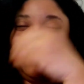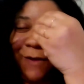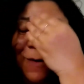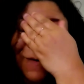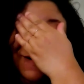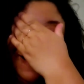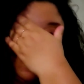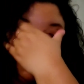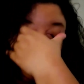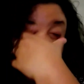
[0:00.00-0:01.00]
oh
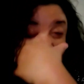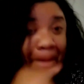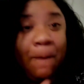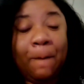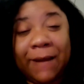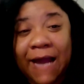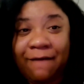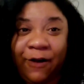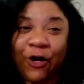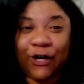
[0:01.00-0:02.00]
god moment
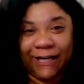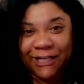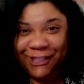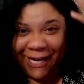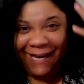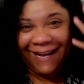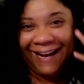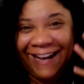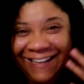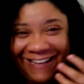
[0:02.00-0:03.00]
of cockroach killer
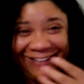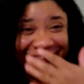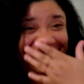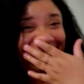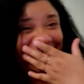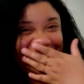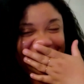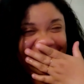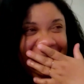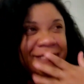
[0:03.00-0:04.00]
i look like a
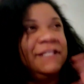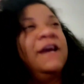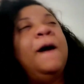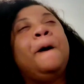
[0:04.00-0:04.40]
cockroach